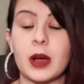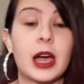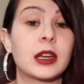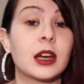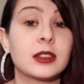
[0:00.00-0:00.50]

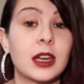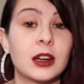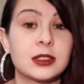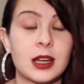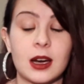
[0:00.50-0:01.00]
I cut the
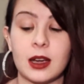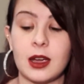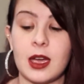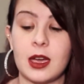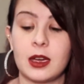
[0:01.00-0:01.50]
hair tie
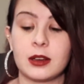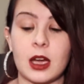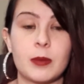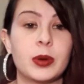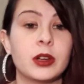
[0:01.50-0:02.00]
and
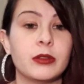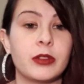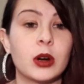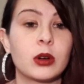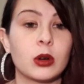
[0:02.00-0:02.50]
I put
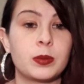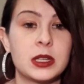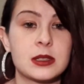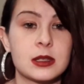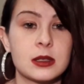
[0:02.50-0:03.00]
Velcro
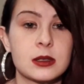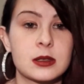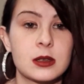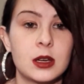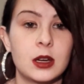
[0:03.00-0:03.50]

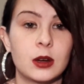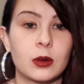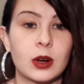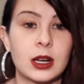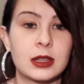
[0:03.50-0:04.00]
pieces
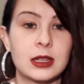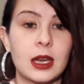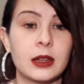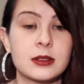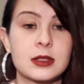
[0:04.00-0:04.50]
right at the
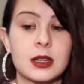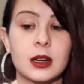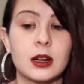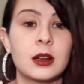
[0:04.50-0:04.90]
ends there